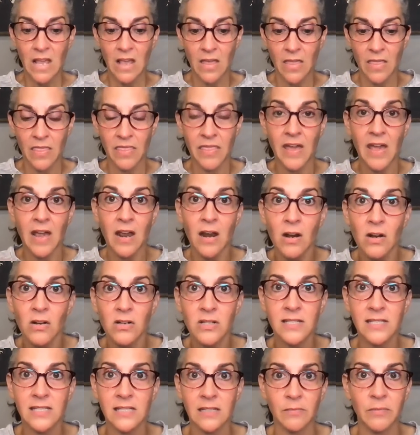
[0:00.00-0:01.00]
their
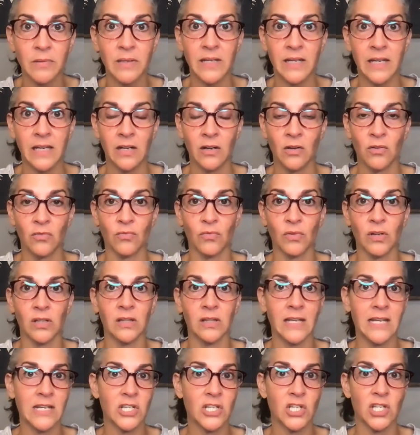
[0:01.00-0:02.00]
sibling
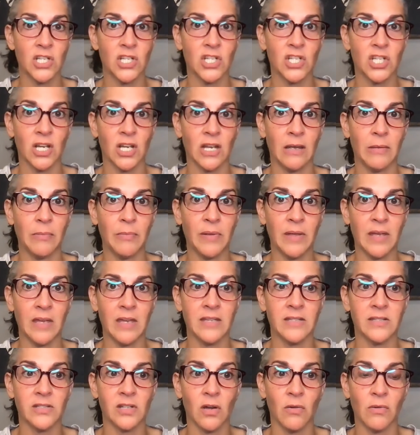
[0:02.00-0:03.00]
relationship
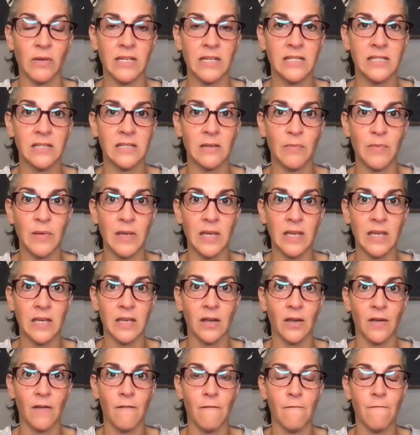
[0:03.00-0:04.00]
is going to
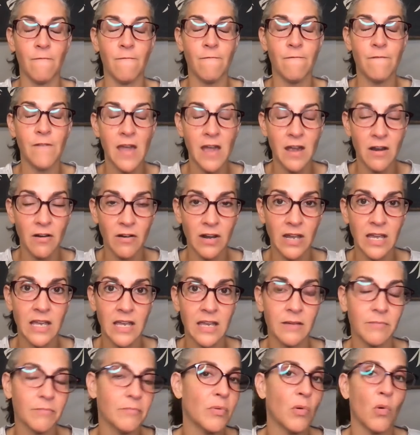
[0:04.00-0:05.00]
be very
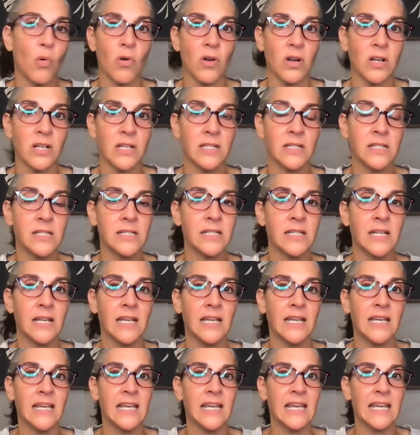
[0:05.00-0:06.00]
important
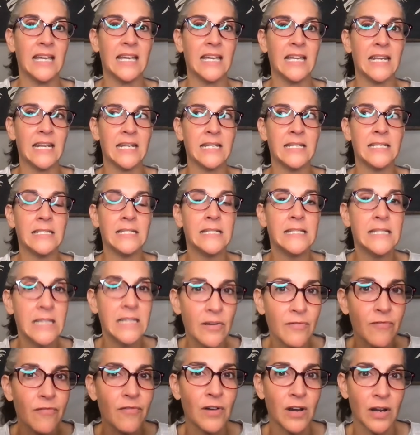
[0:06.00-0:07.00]
in a
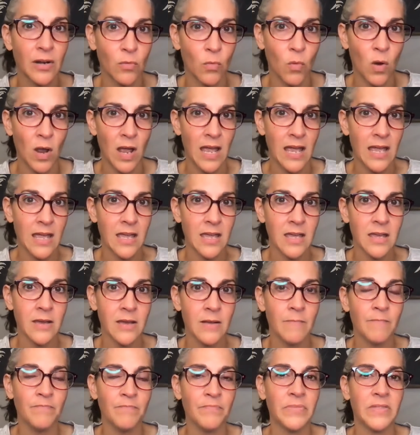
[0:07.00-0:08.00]
different
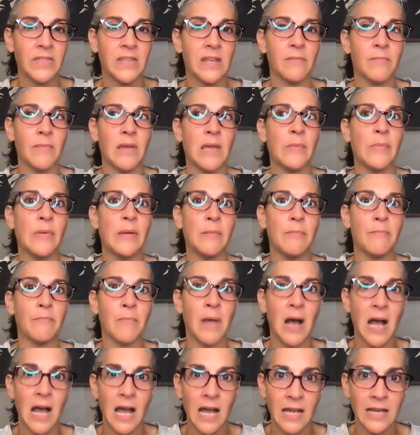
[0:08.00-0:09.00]
way than maybe
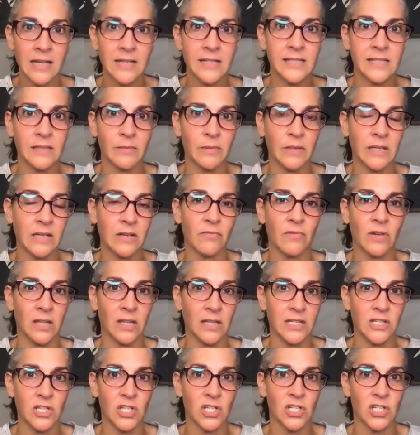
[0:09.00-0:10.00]
my sibling
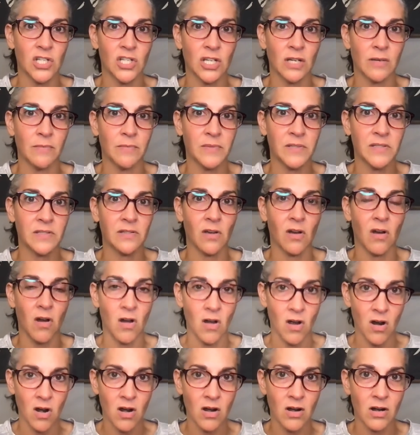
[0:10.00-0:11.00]
relationships
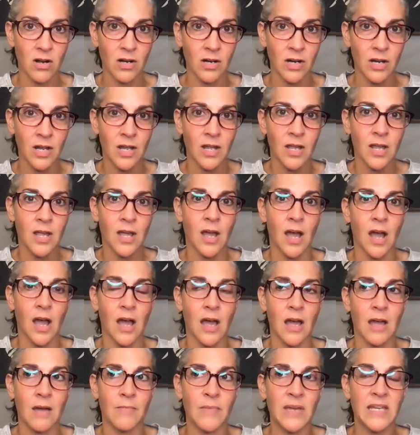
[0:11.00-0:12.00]
are,
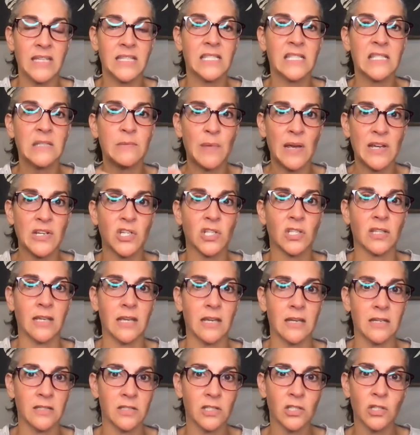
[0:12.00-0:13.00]
especially
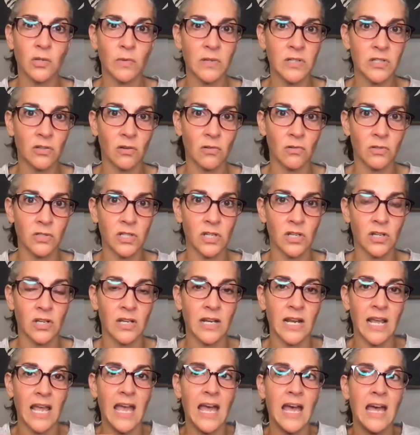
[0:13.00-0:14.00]
into
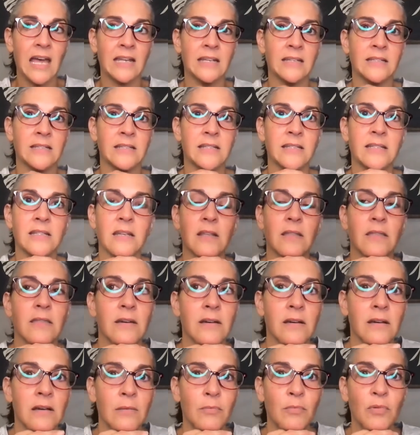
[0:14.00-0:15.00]
adulthood. And
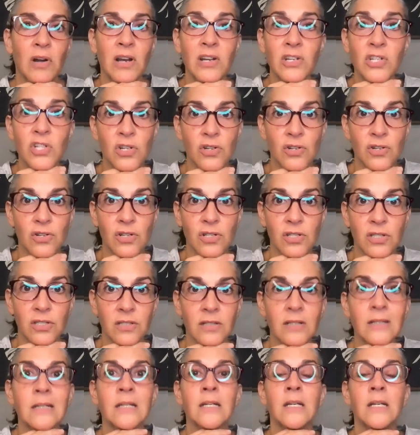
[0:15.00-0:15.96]
the pressures